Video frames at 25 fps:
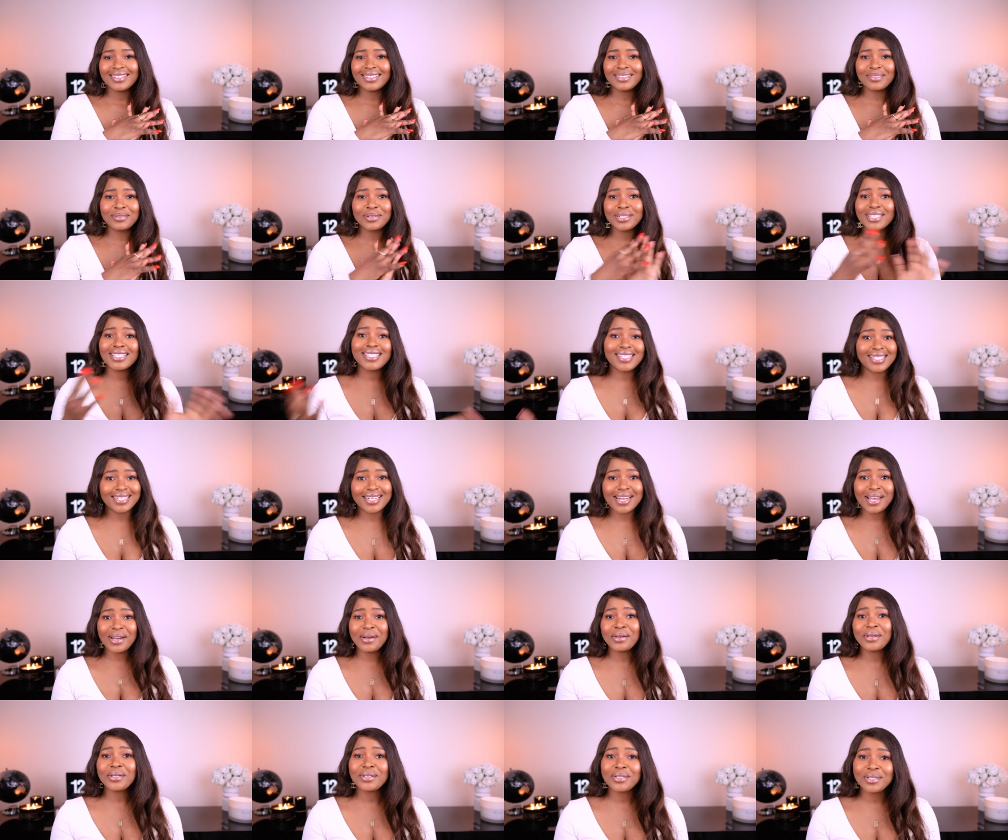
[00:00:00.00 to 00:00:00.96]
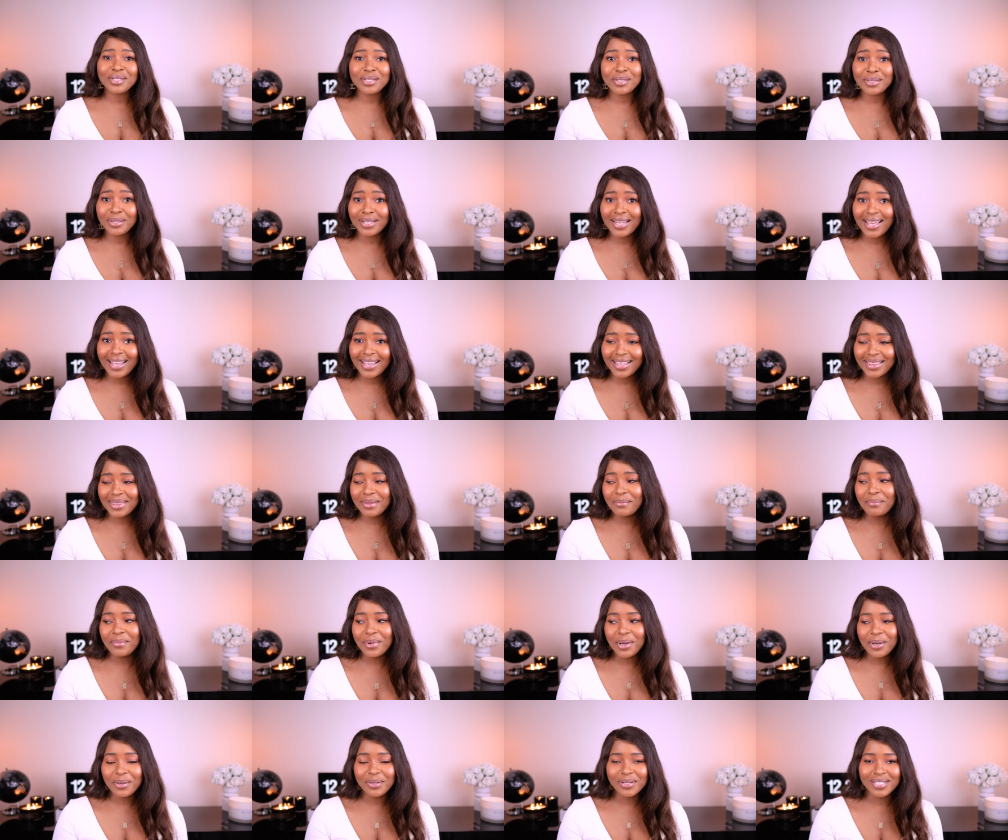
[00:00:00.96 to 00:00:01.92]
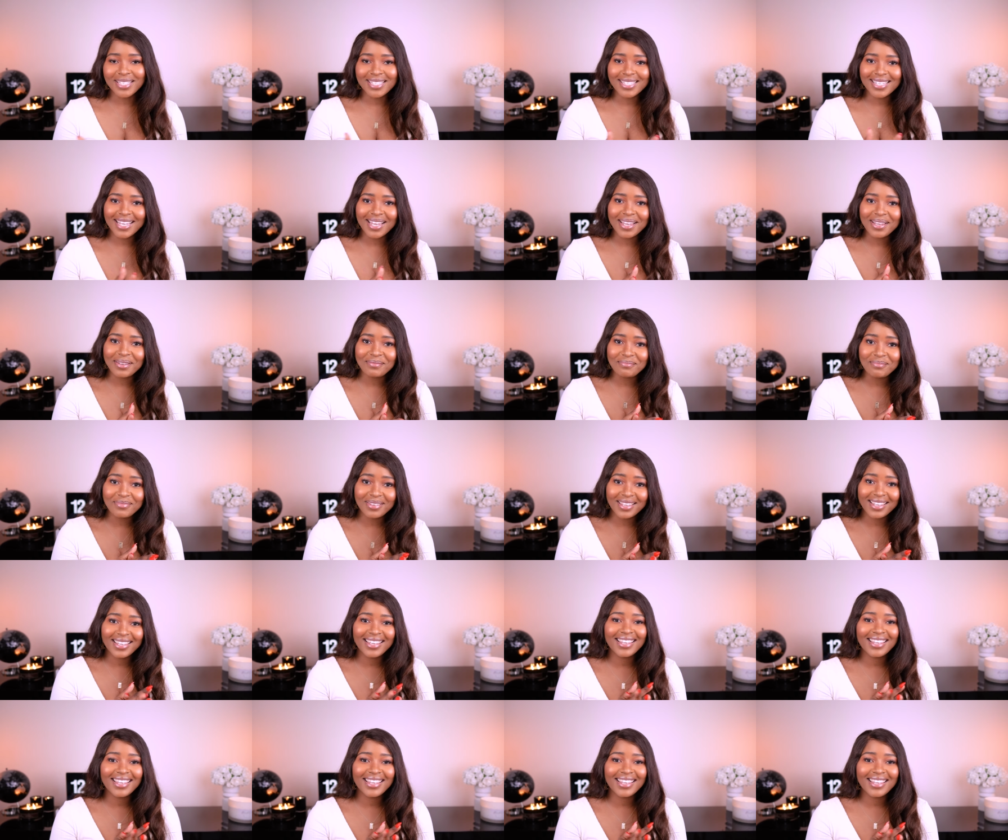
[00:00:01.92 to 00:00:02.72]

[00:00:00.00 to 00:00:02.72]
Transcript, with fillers: which scenario did you like the most? I mean,